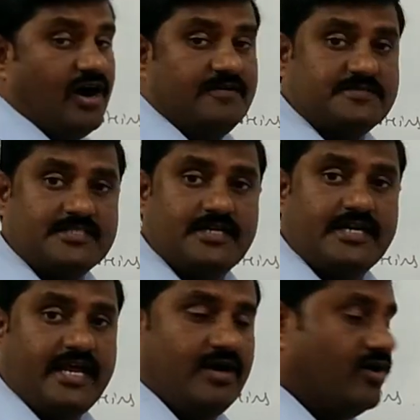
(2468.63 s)
of
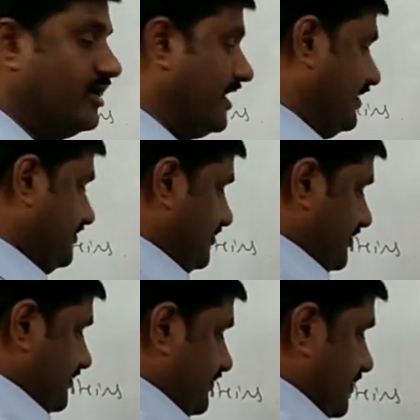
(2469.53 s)
certain organs.
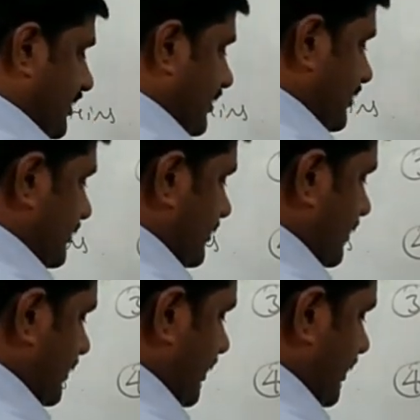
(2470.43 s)
So